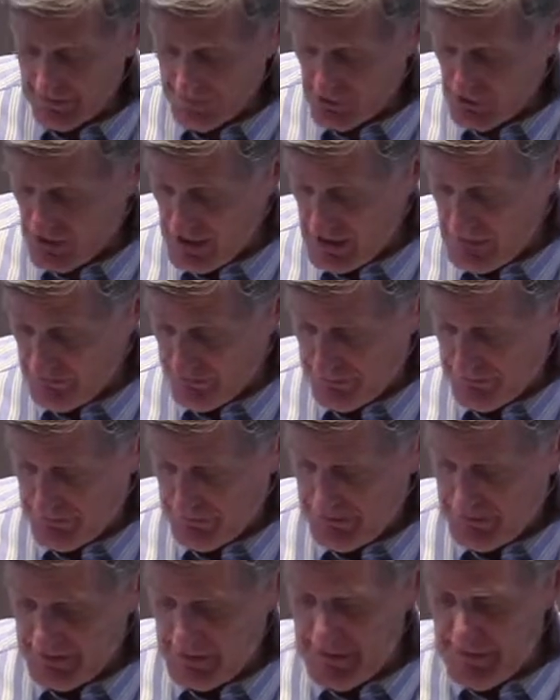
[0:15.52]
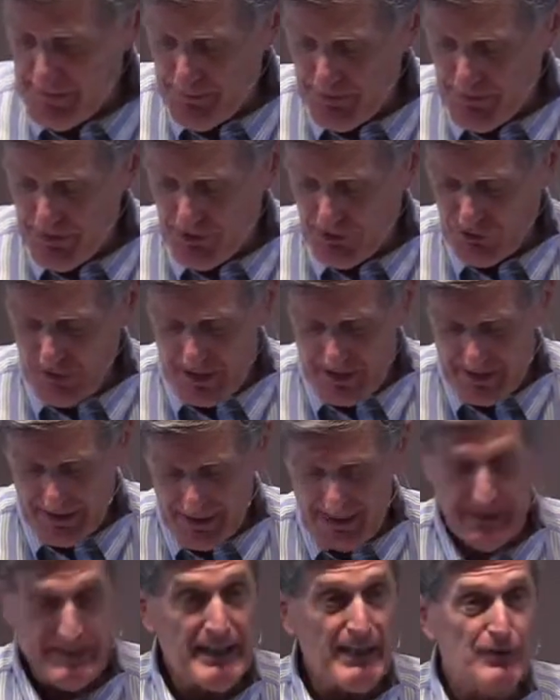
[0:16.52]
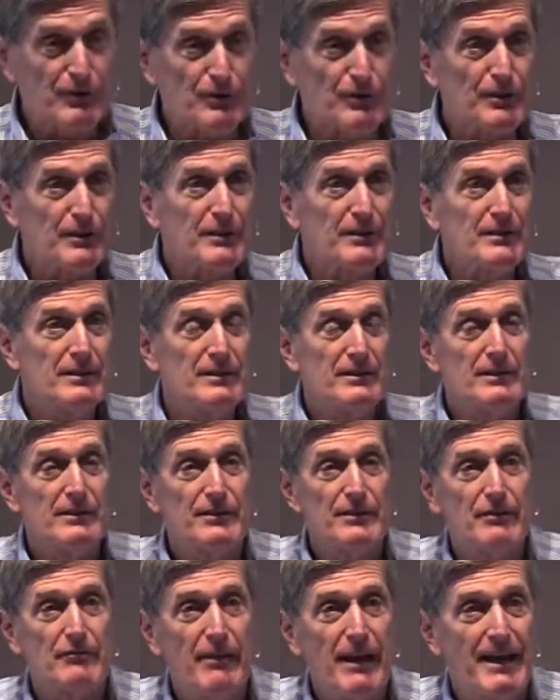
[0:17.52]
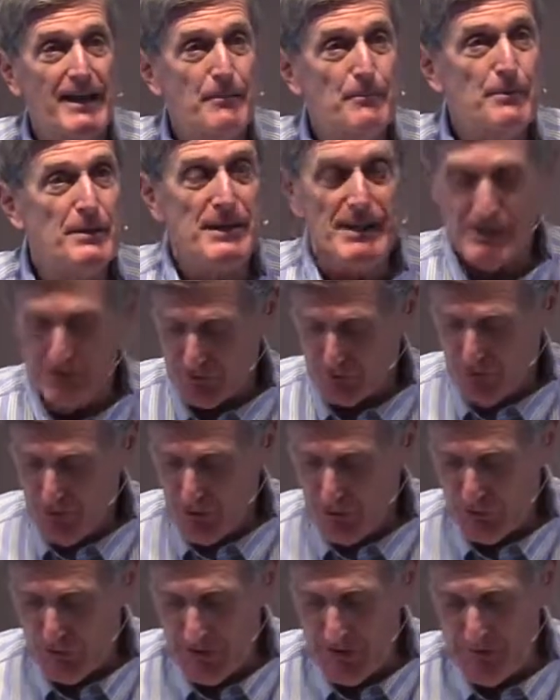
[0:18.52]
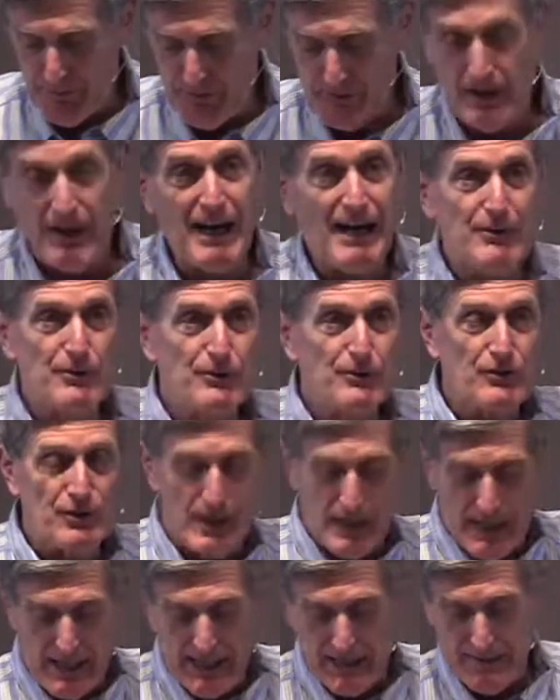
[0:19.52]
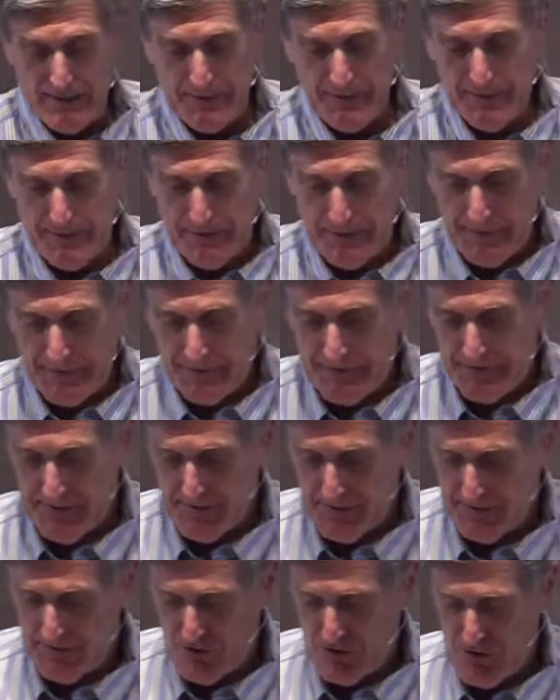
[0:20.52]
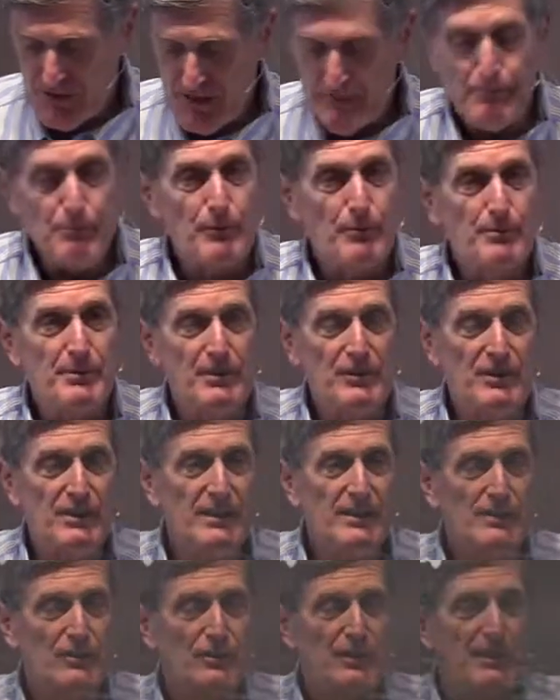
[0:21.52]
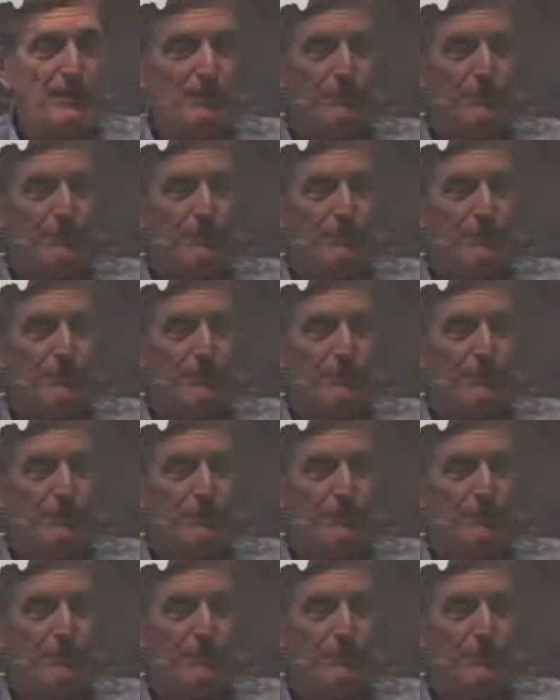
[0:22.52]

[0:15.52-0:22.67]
of sheep deep in the Sinai desert. The granite peaks rose up on either side. The sheep were busy looking